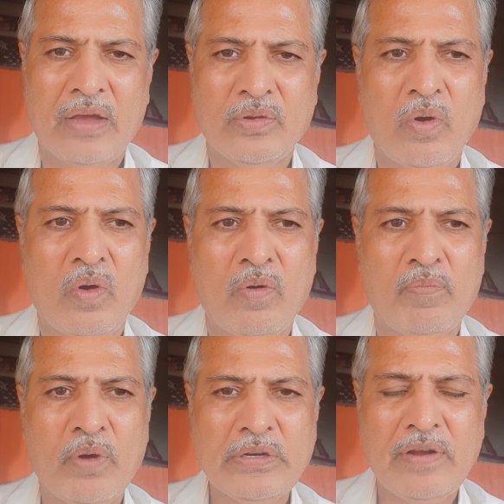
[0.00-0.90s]
So
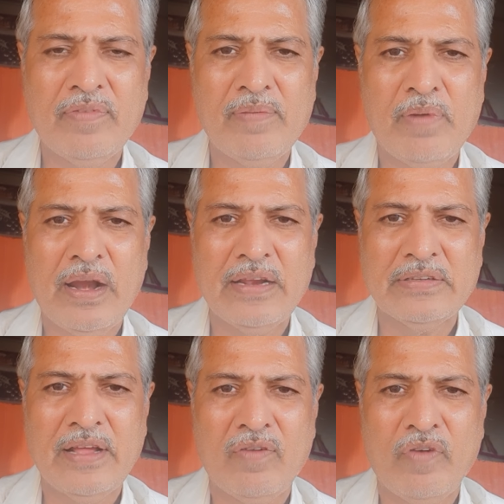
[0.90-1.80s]
most of them are less
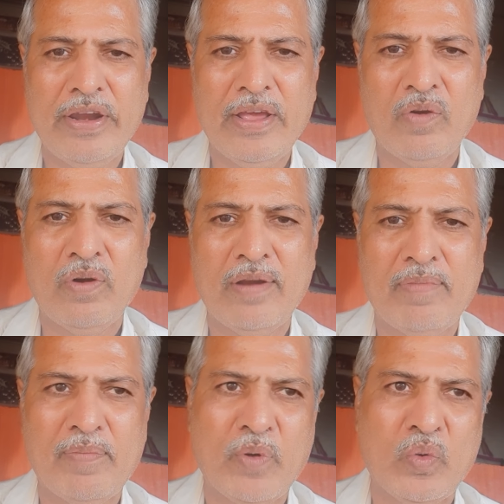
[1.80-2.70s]
than 1 year old in
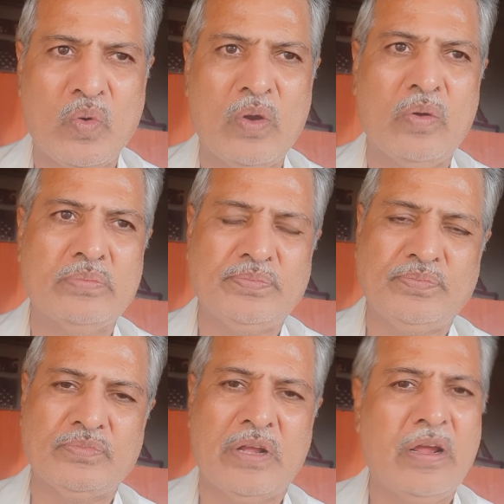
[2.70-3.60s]
my portfolio,
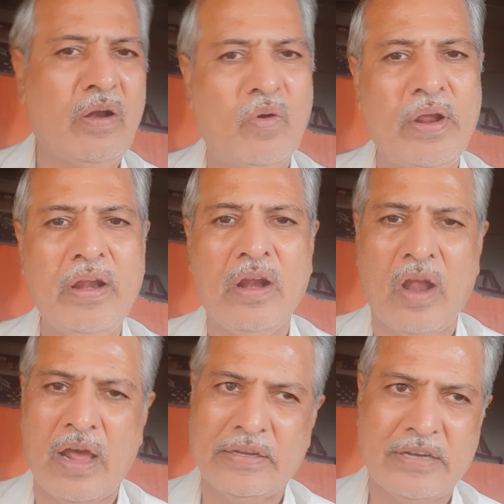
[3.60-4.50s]
including
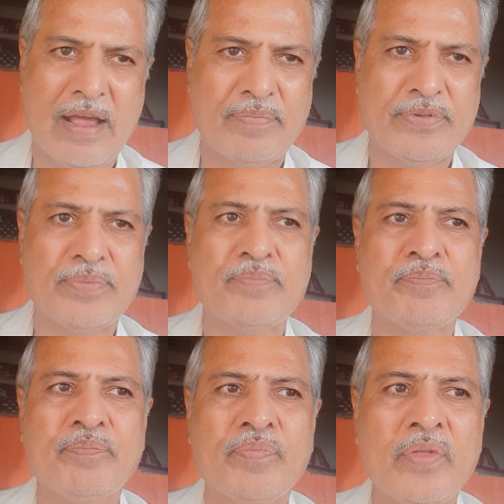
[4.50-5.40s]
Lawrence Labs.
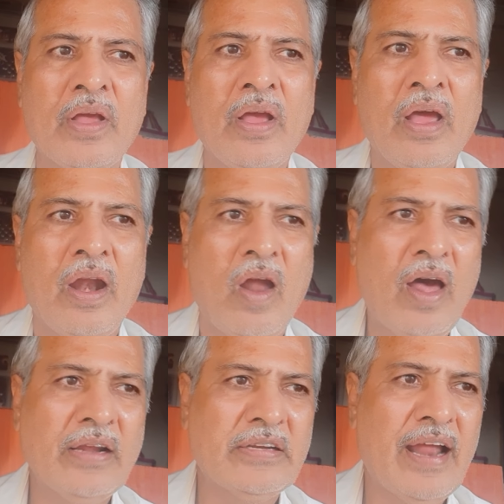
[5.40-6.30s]

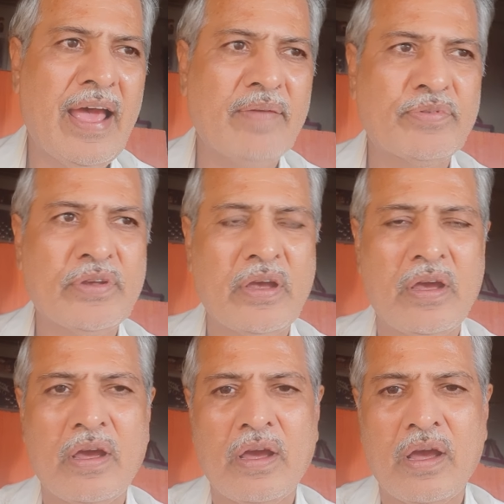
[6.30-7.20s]
Lawrence Labs
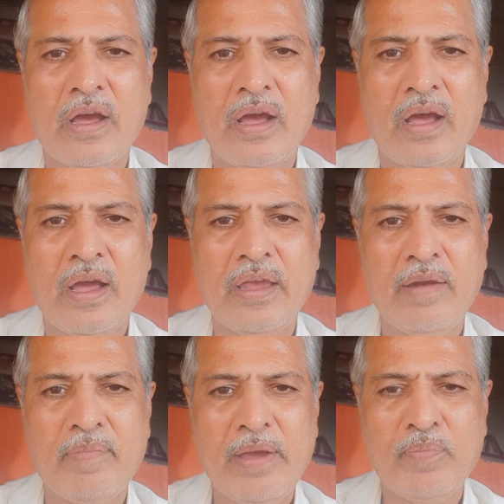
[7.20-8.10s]

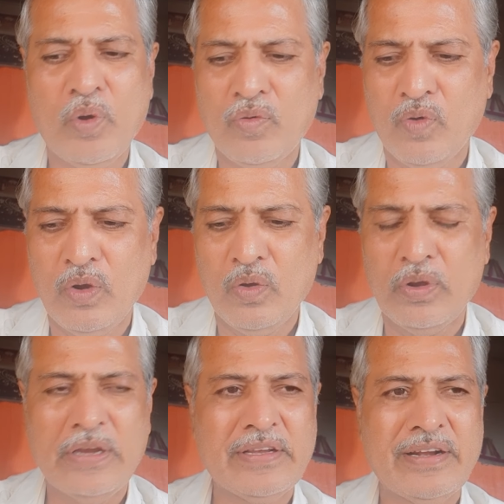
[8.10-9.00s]
in my portfolio
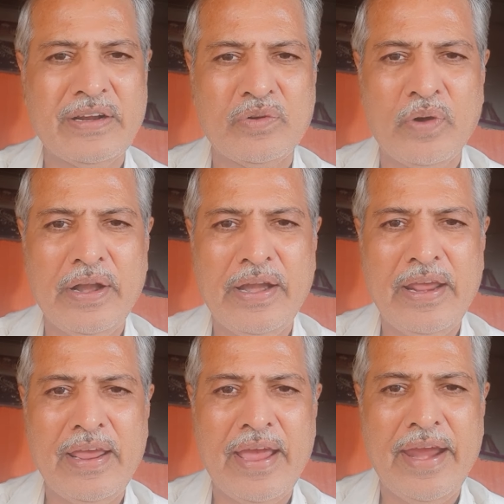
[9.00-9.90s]
is at
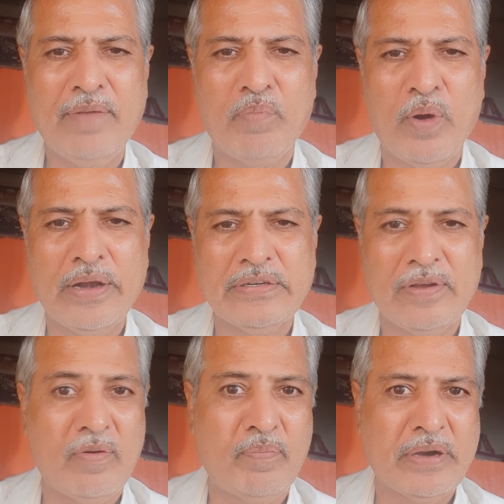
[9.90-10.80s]

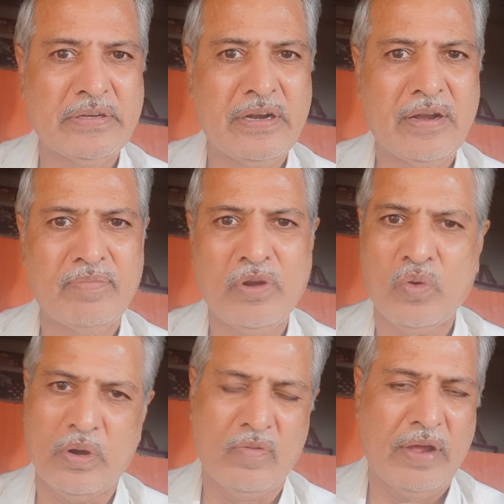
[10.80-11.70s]
28.7% of the
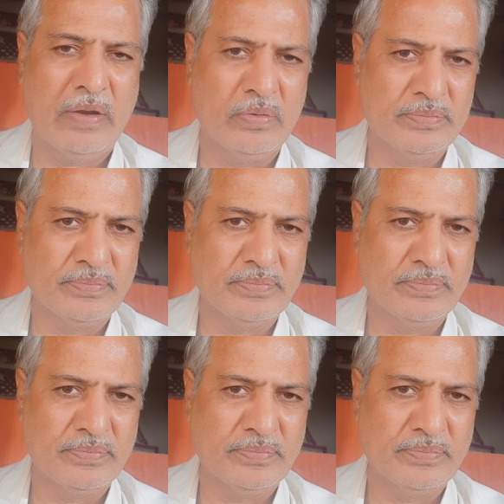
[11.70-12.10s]
total value.